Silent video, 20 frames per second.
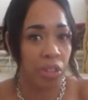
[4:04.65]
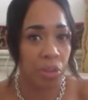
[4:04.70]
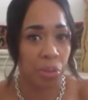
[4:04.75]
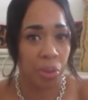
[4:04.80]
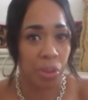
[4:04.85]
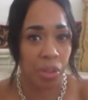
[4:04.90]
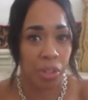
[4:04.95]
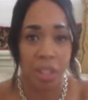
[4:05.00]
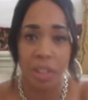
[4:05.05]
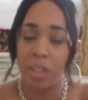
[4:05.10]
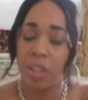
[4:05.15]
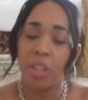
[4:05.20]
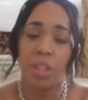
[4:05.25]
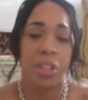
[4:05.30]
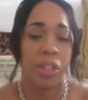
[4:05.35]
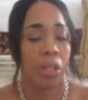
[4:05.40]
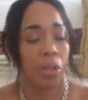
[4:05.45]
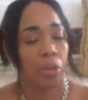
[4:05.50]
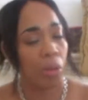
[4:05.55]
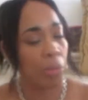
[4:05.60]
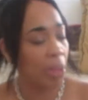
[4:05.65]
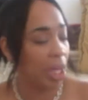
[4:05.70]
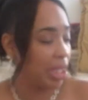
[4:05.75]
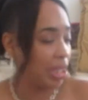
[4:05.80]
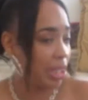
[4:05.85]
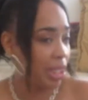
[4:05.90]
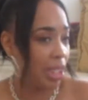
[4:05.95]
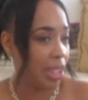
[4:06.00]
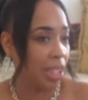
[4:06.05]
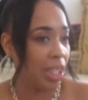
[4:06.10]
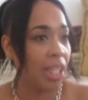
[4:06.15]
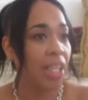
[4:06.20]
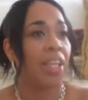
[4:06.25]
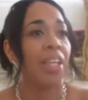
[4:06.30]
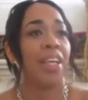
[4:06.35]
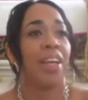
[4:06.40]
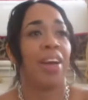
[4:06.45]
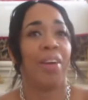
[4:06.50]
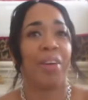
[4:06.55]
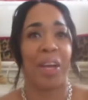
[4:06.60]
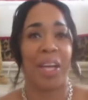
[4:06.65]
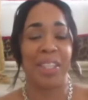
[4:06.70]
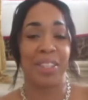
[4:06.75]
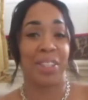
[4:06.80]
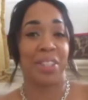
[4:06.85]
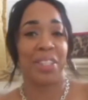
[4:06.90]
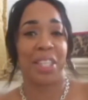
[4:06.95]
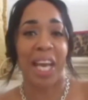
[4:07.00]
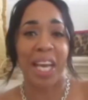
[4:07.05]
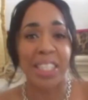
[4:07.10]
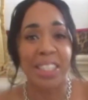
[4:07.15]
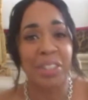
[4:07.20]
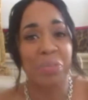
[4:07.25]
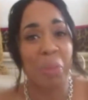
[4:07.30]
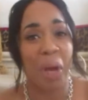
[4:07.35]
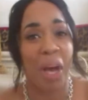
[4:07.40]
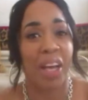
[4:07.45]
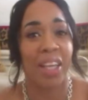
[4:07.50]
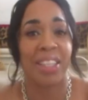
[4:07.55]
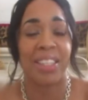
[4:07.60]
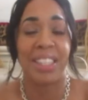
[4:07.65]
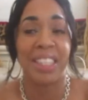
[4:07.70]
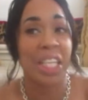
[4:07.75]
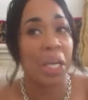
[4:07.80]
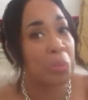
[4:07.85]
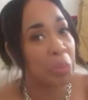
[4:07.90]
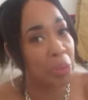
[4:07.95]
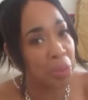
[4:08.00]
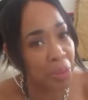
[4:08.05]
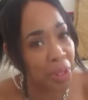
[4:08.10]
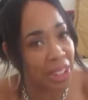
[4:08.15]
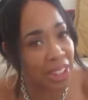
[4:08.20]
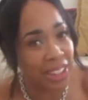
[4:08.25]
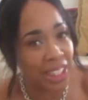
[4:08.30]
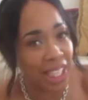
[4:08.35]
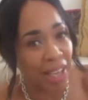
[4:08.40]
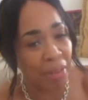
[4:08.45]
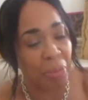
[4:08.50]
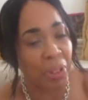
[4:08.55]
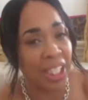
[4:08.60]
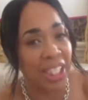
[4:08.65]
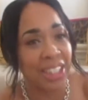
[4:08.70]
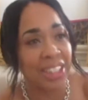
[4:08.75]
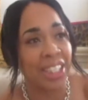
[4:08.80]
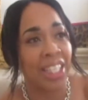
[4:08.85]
wheel, because it's so romantic. Okay, so that's my #1 top place.